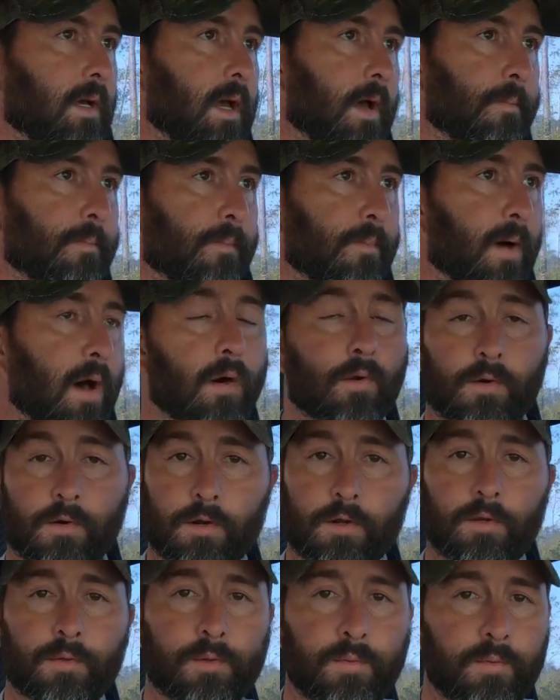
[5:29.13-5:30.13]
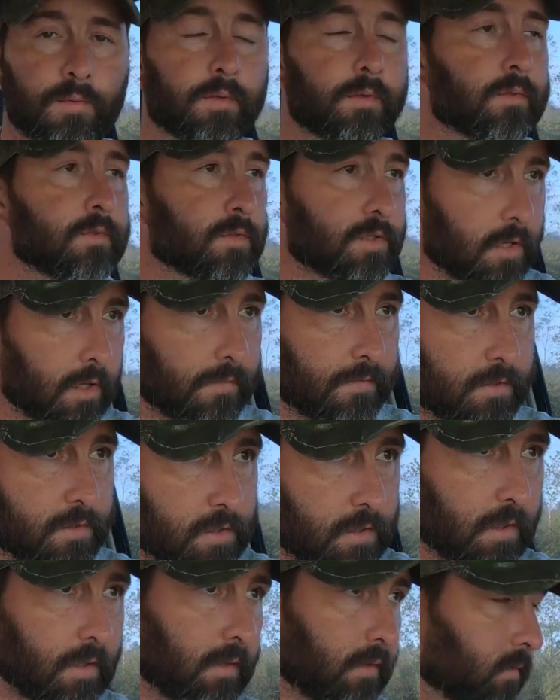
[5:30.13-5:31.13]
I bought a new service
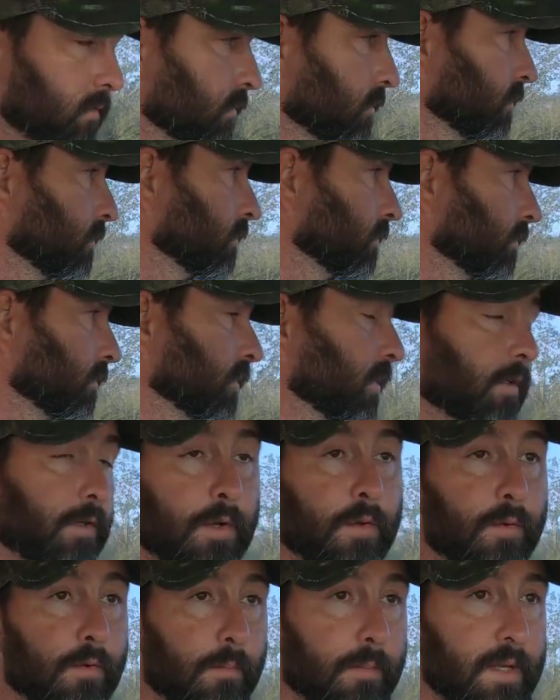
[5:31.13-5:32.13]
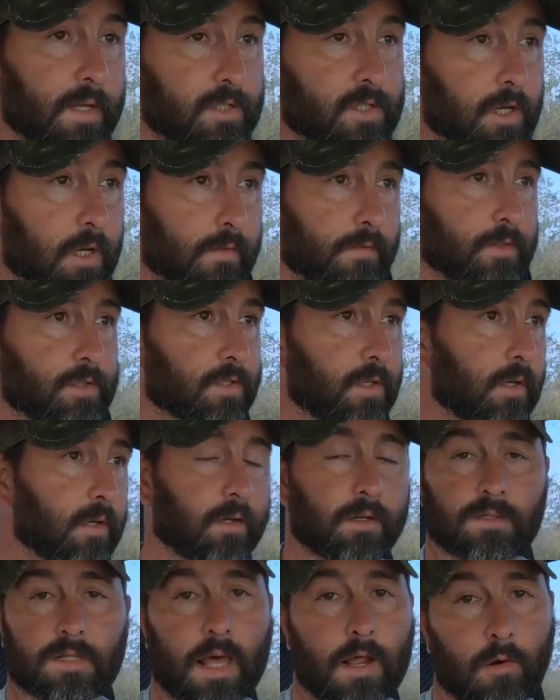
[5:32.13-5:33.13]
truck, a new to me service
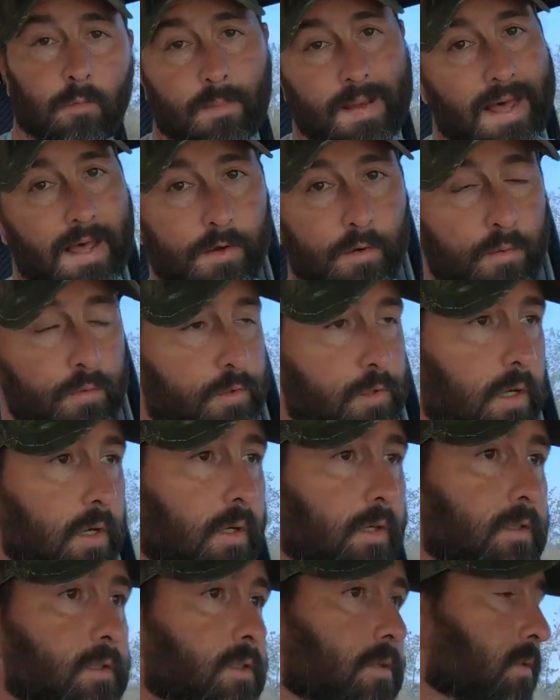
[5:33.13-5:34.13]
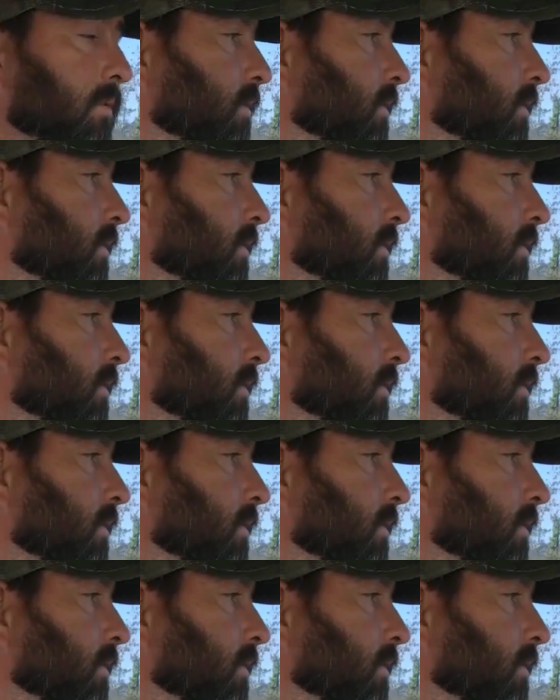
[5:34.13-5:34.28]
truck, because I don't buy new trucks.